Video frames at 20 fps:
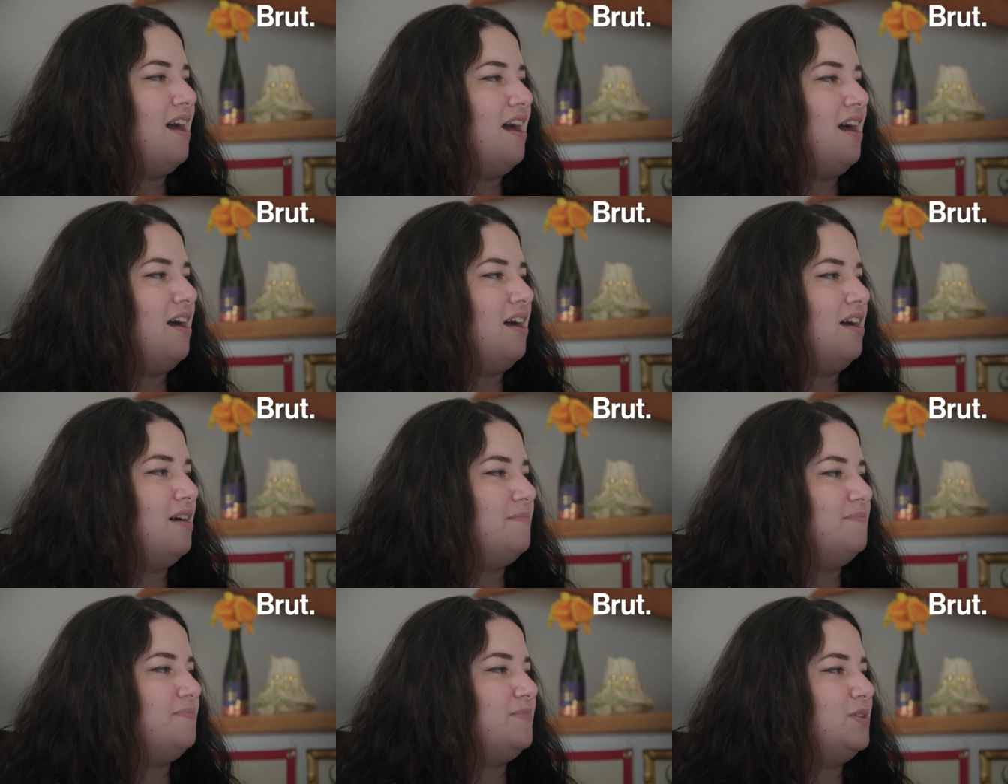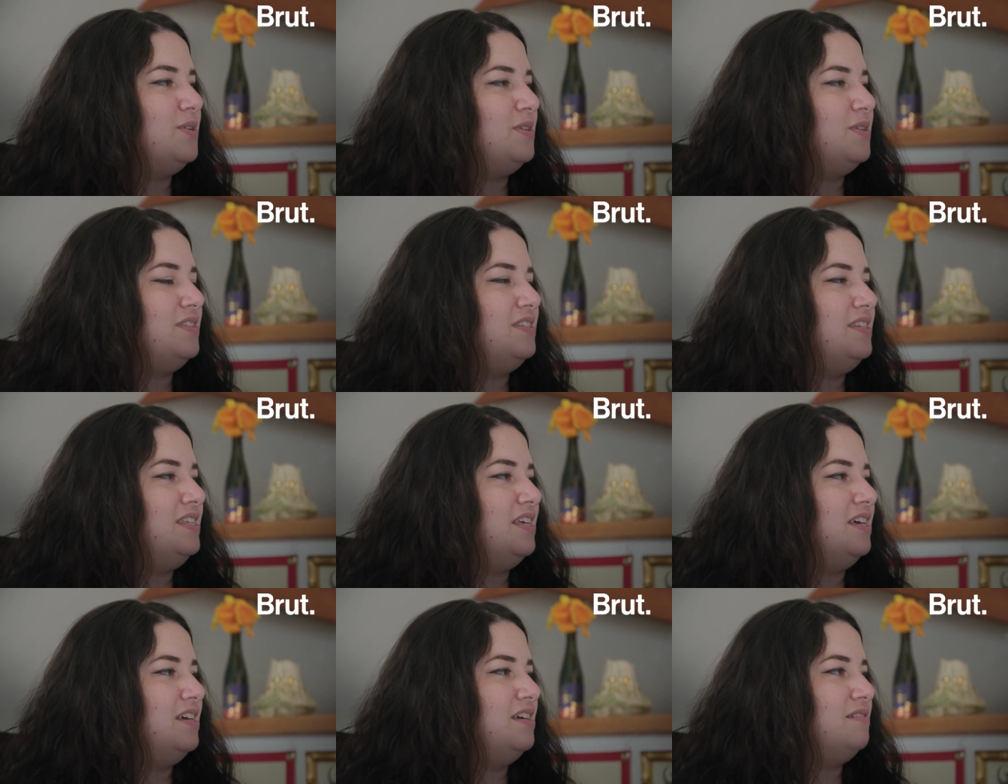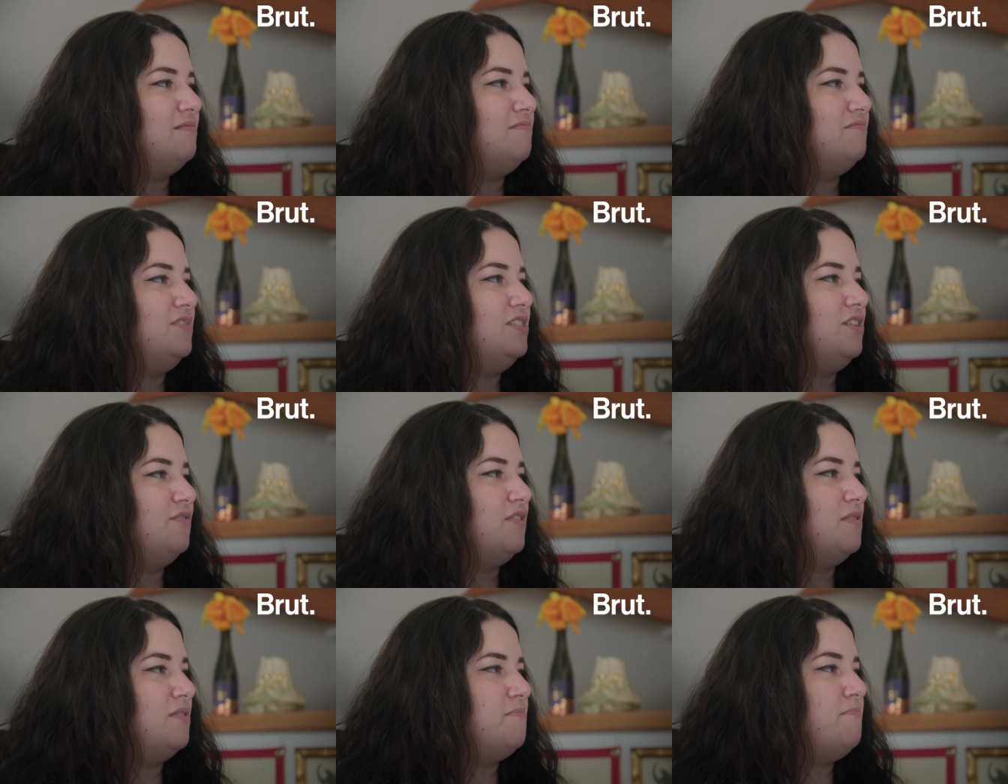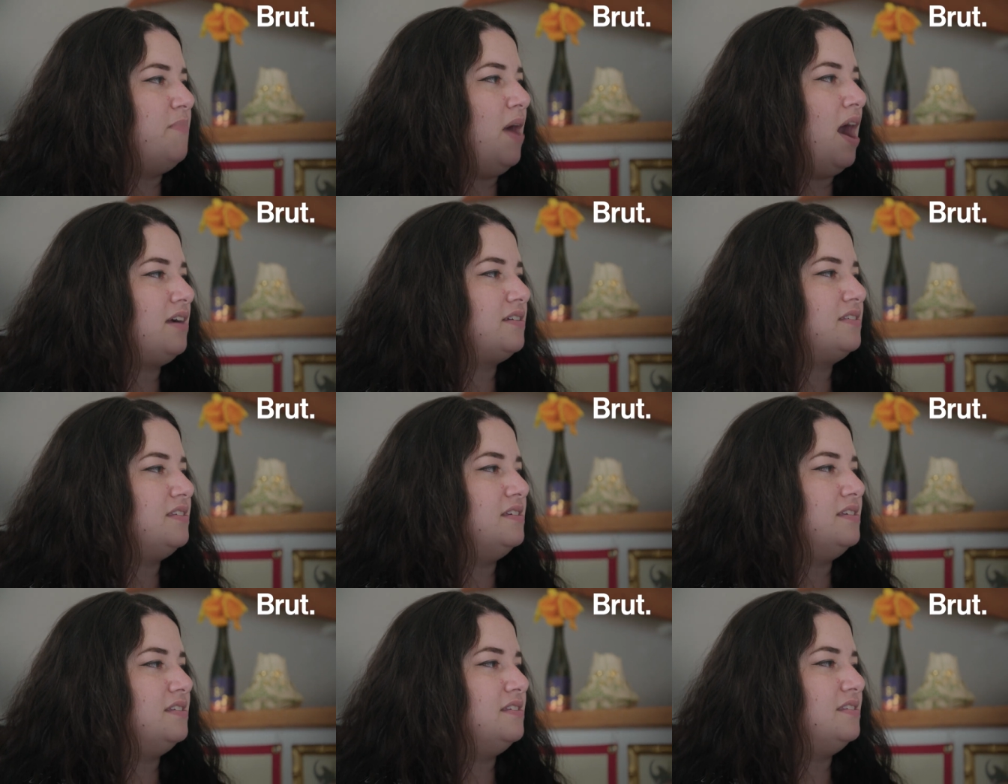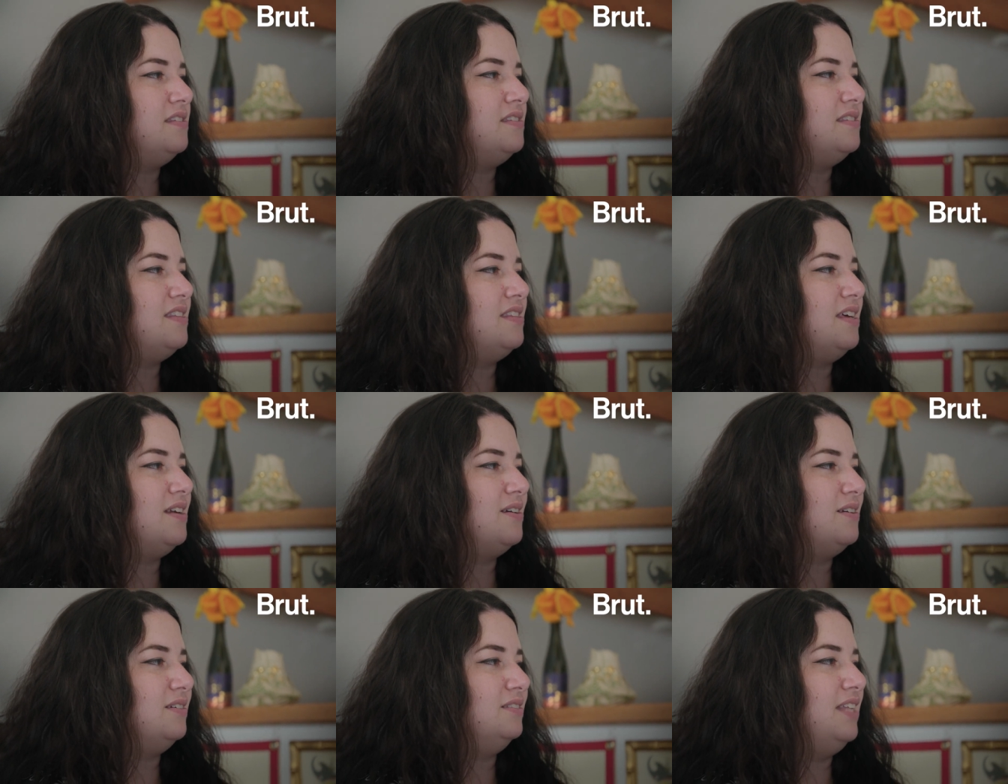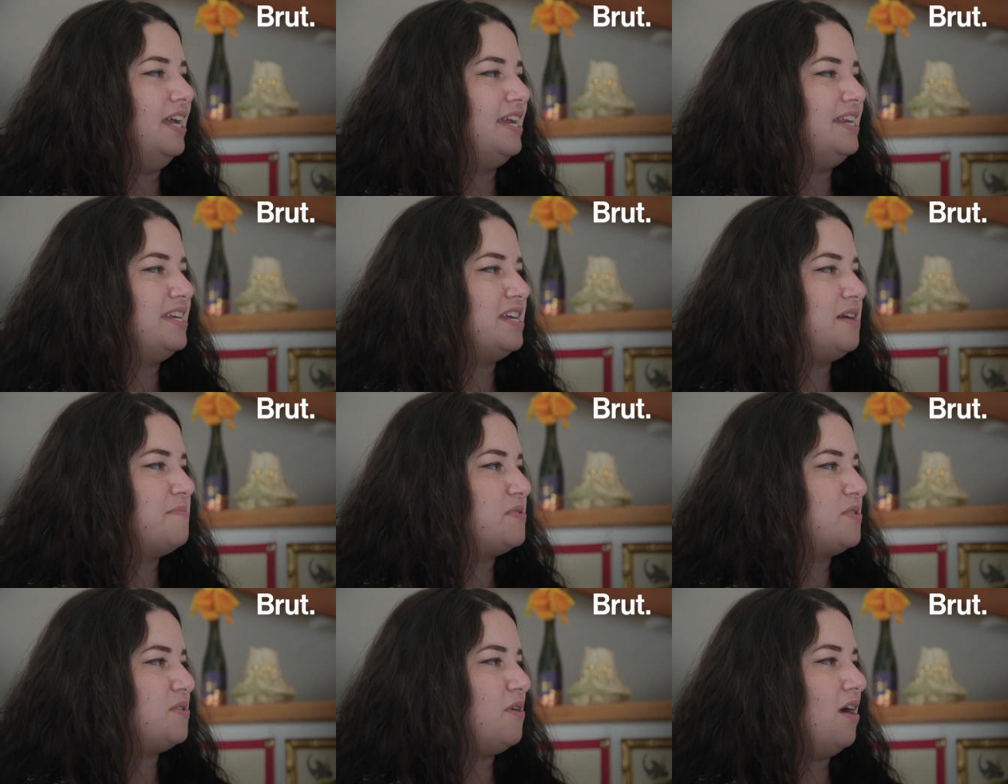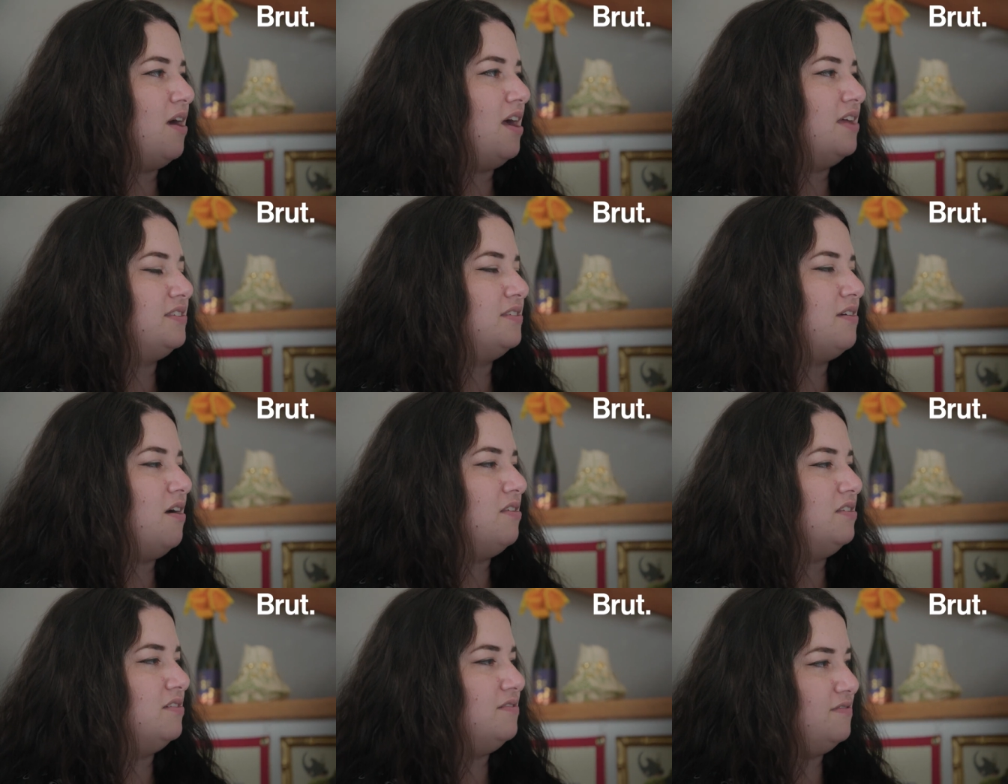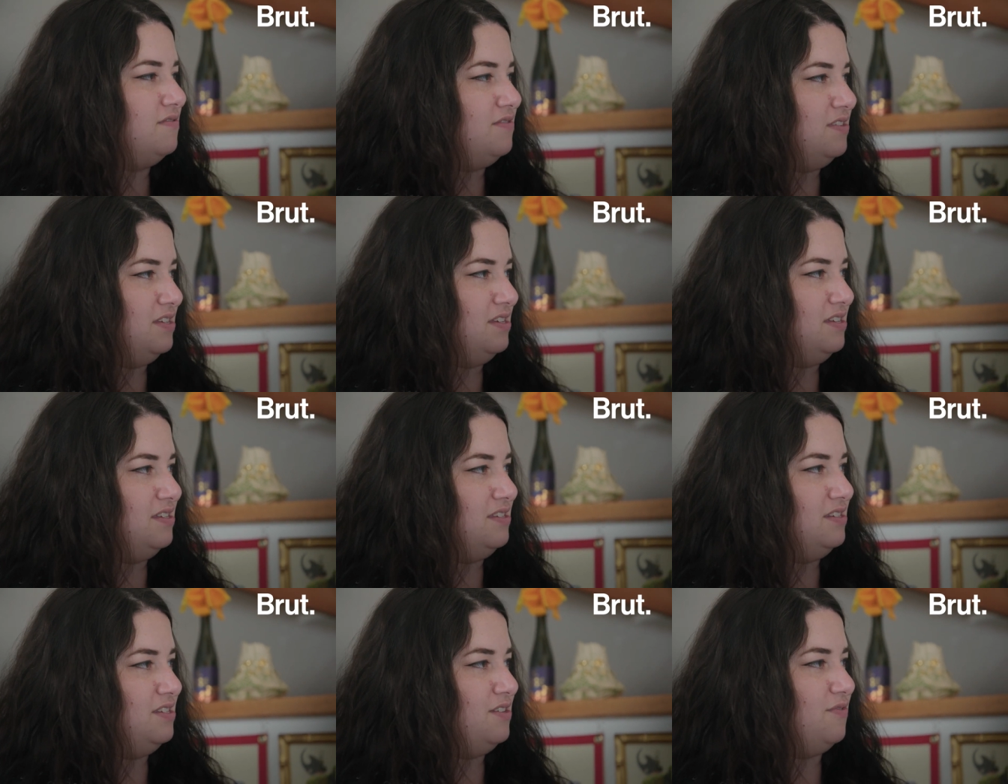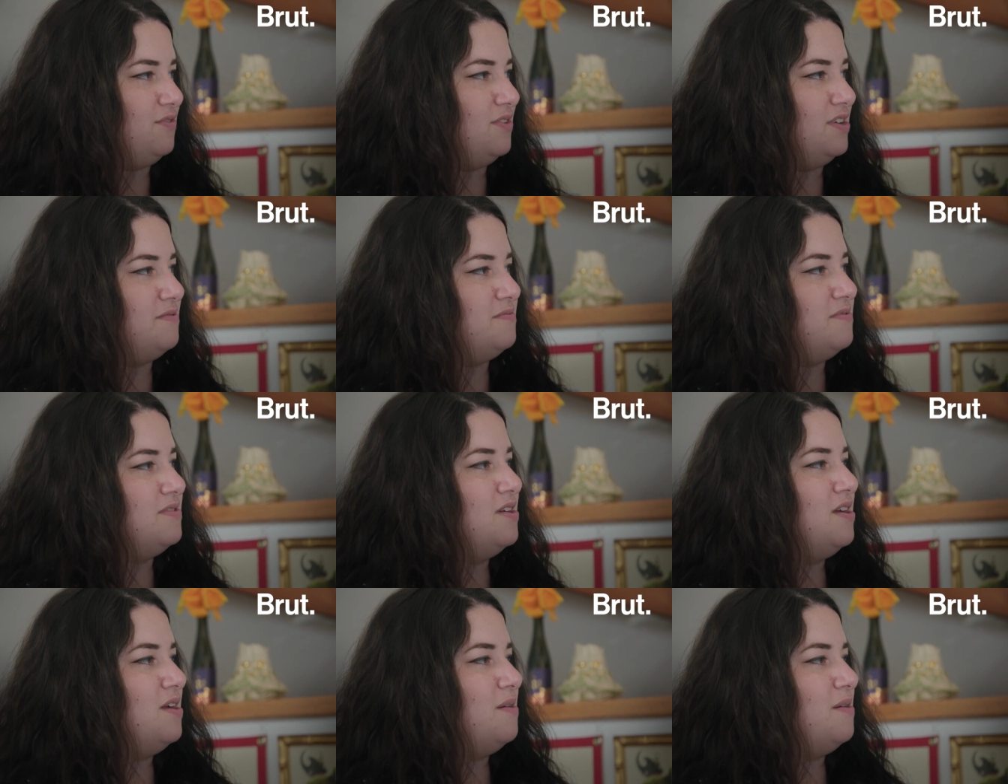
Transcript: Um, you can see the different boxes that are lighting up across all of the different